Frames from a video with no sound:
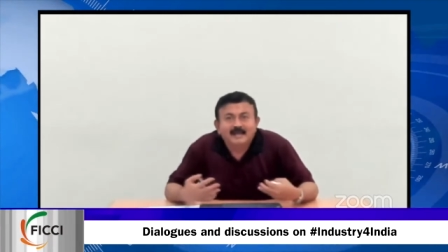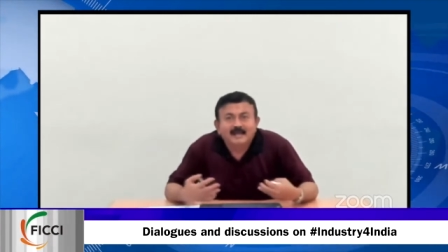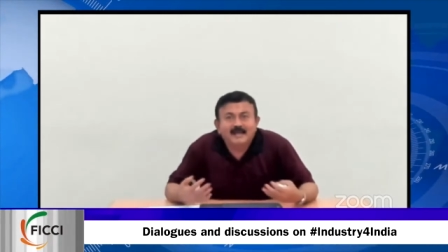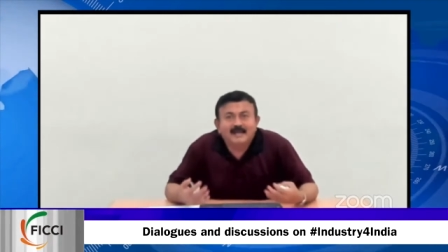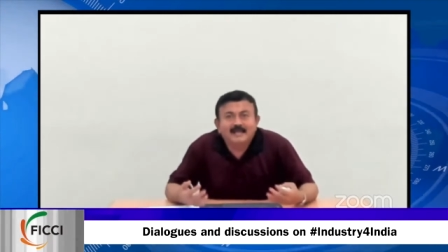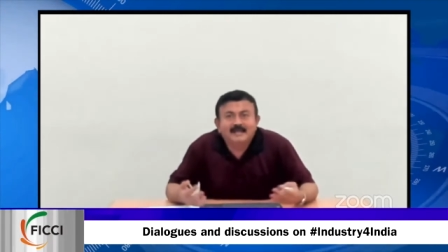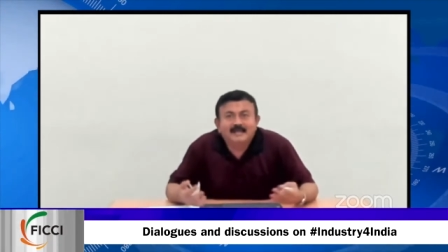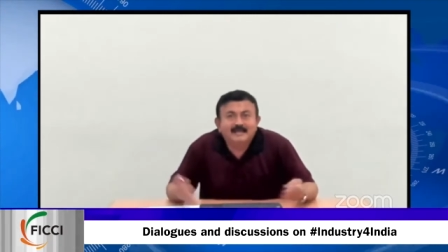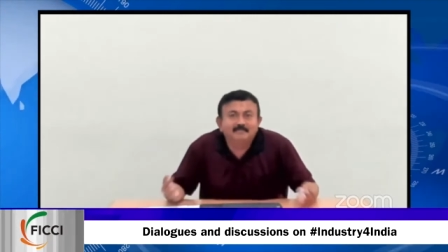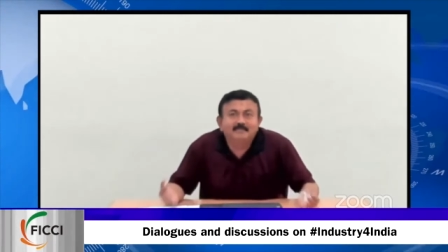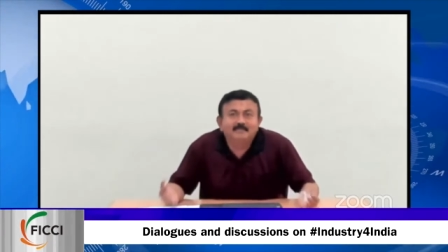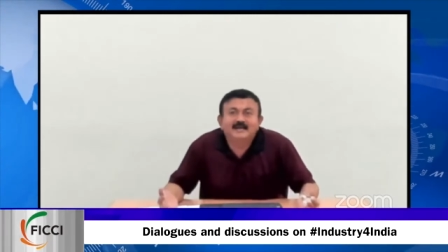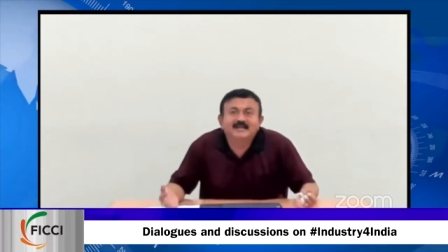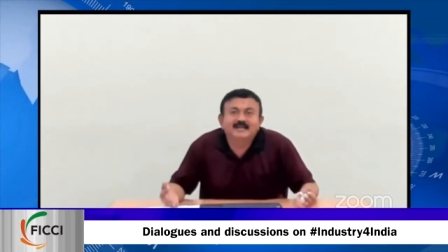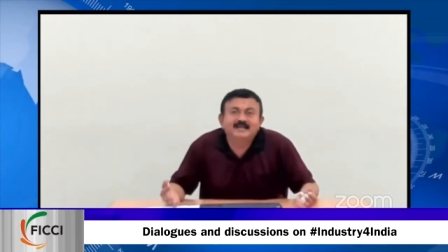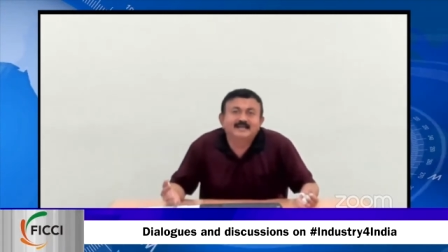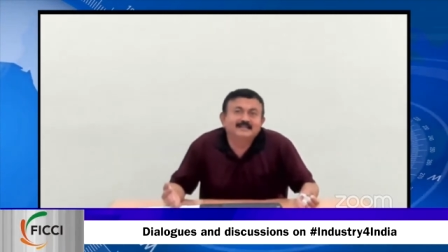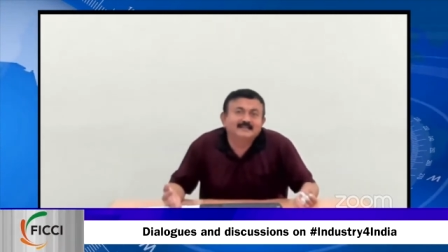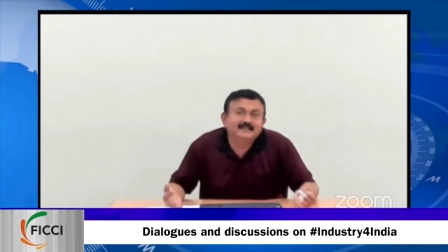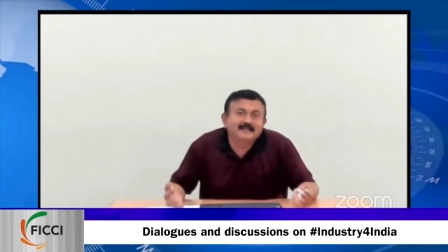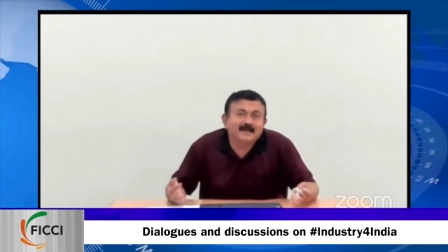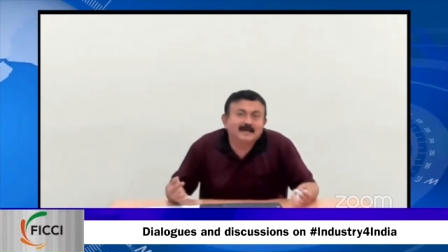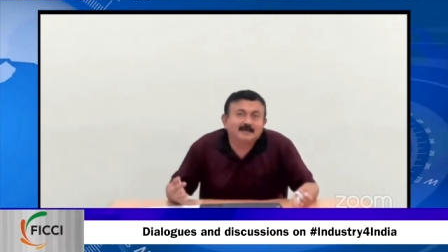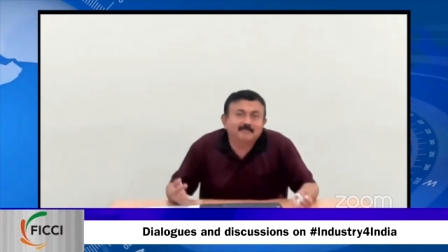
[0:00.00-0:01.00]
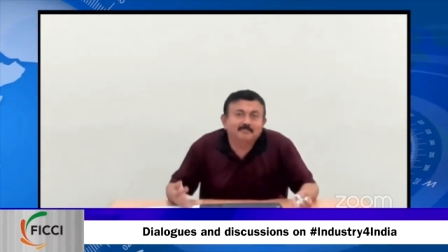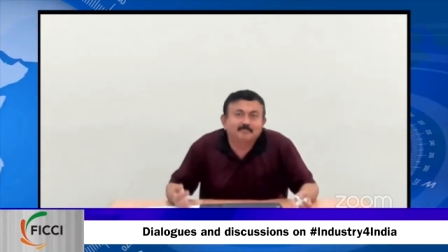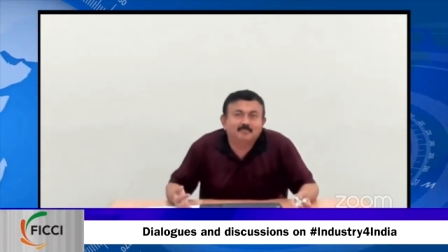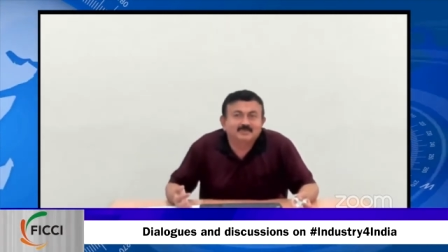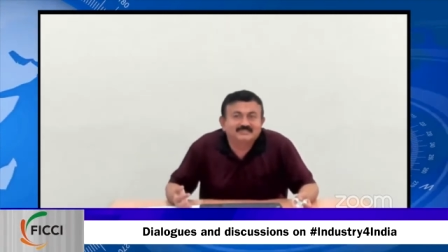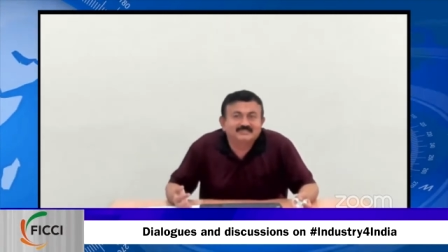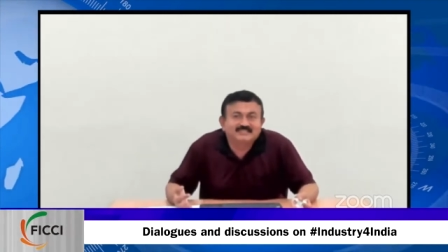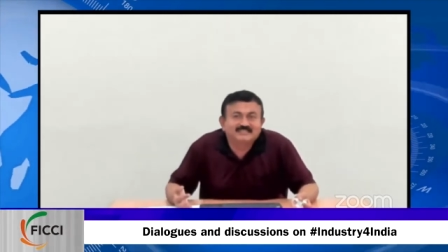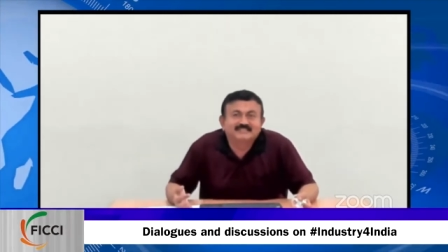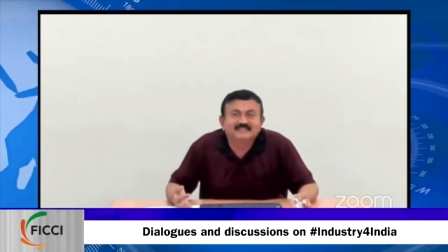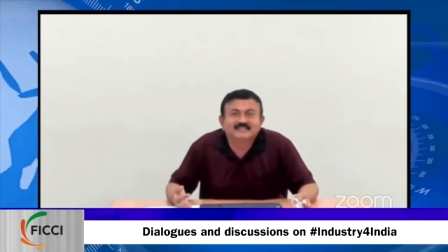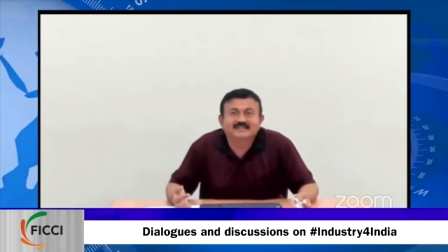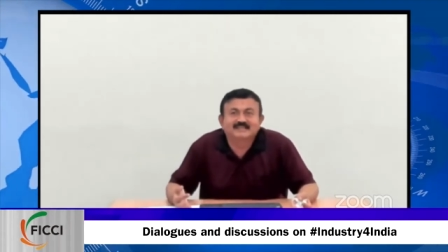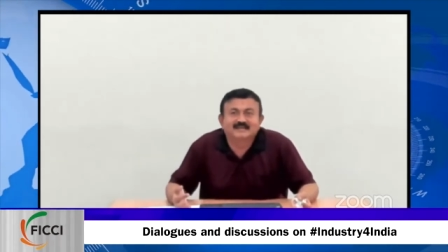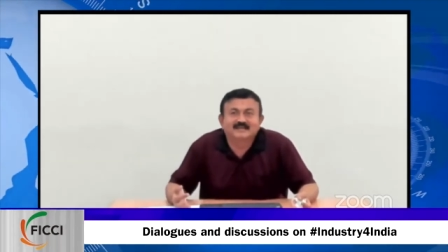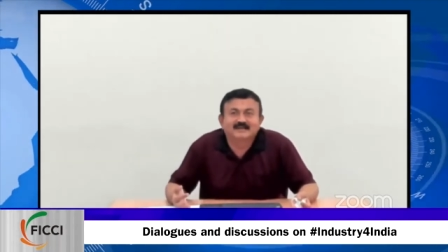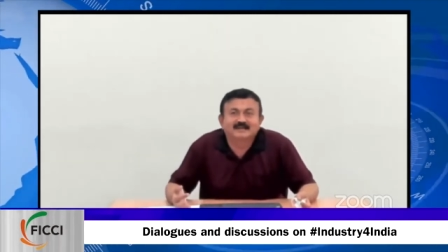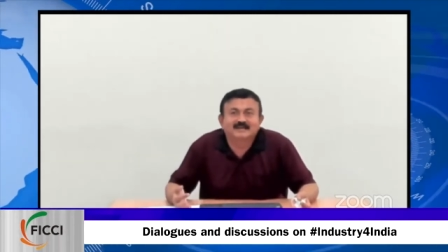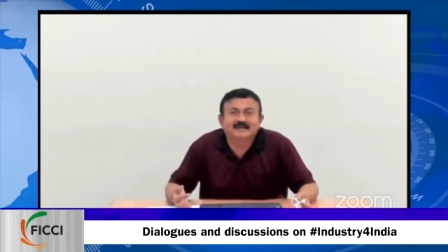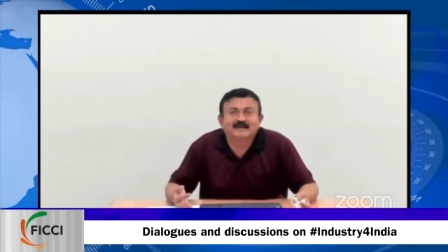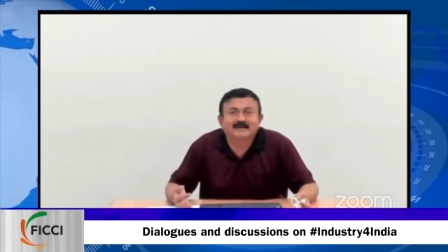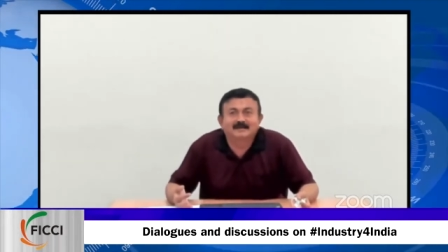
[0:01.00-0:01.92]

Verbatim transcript: anybody in that position,